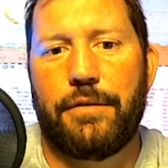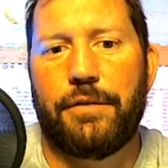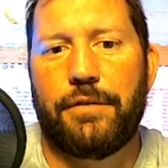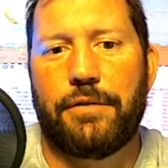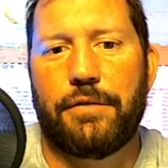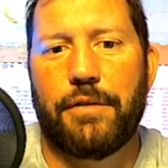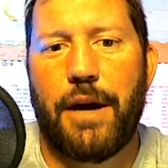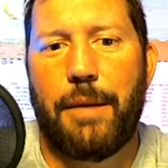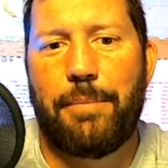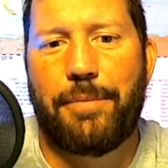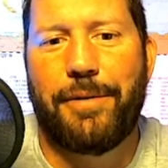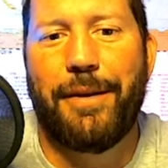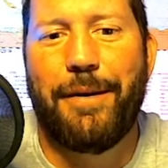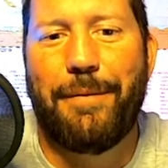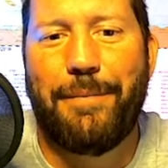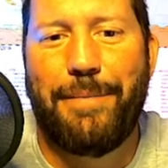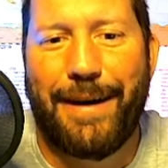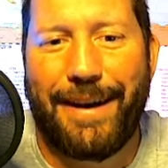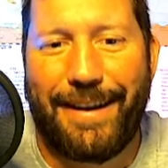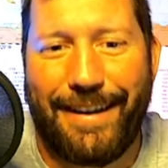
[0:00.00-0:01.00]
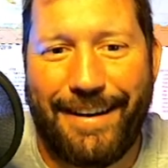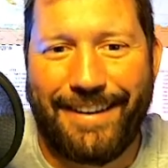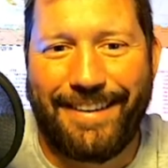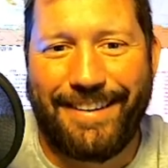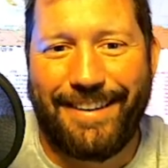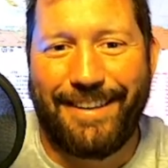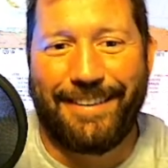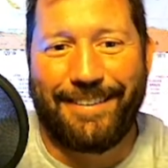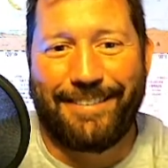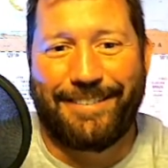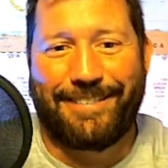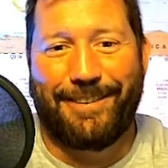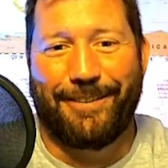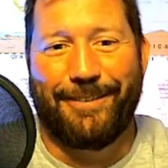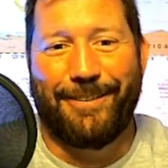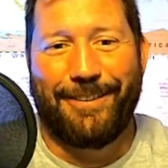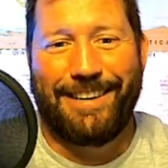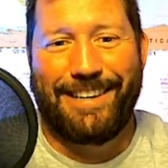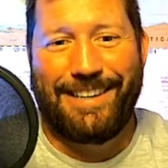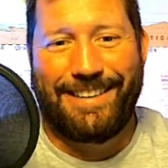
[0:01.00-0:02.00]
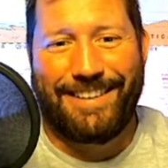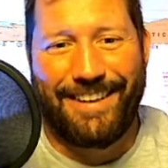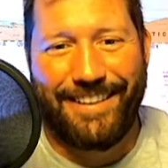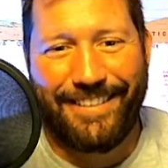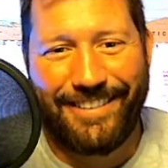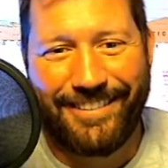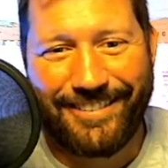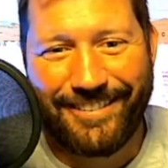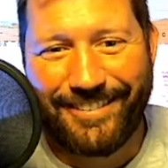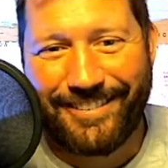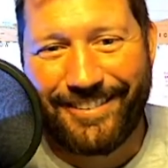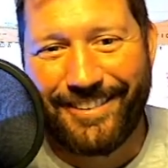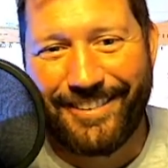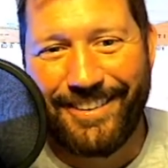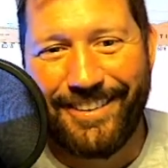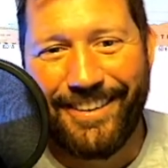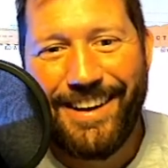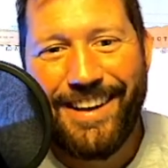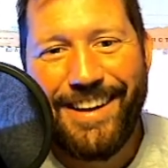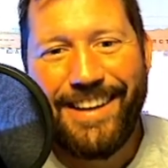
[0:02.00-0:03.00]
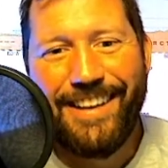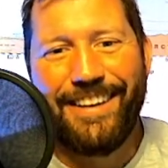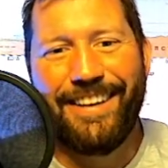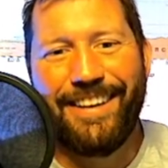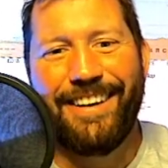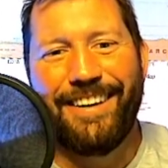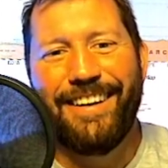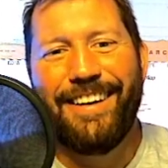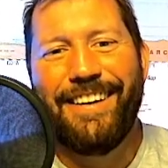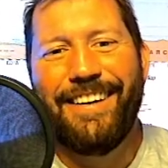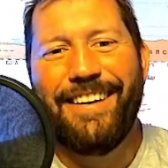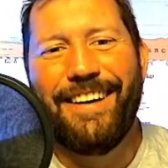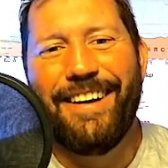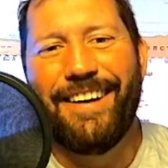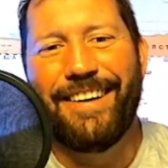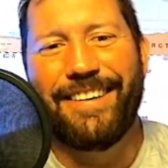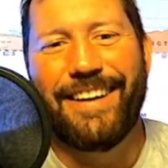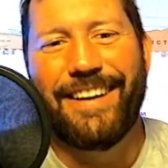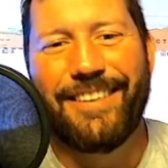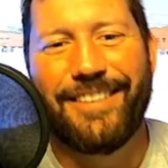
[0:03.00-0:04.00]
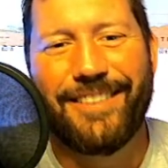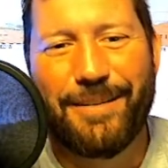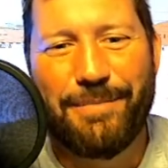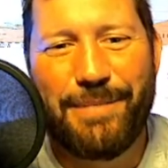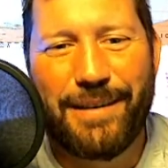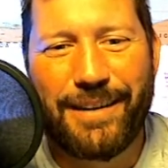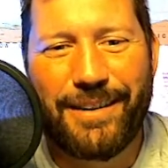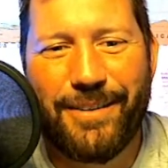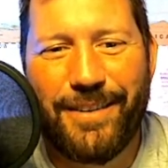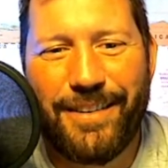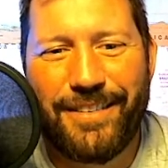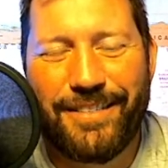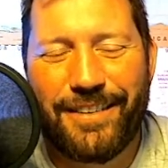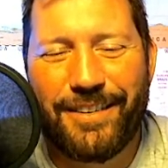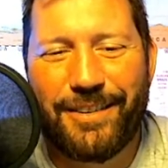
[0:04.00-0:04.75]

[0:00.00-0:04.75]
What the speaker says: Just dropped by another $20 or so. Okay, so Bitcoin's at